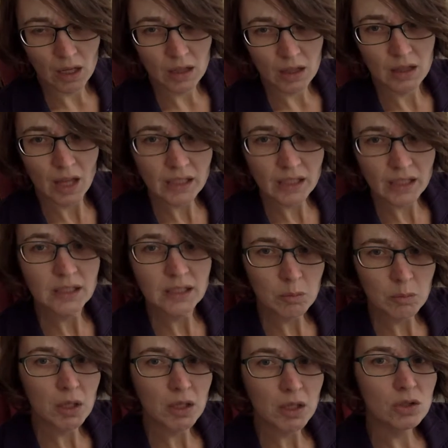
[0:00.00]
That's
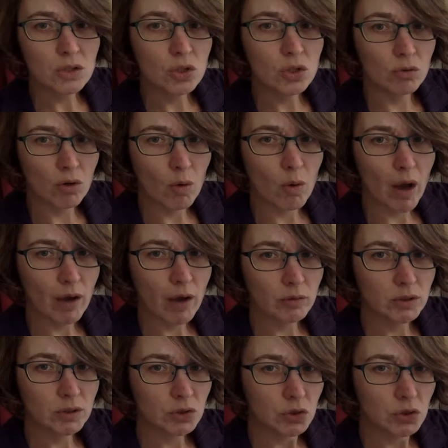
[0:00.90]
something that you know how
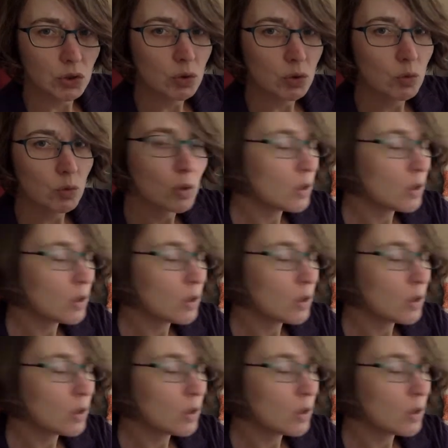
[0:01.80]
to do.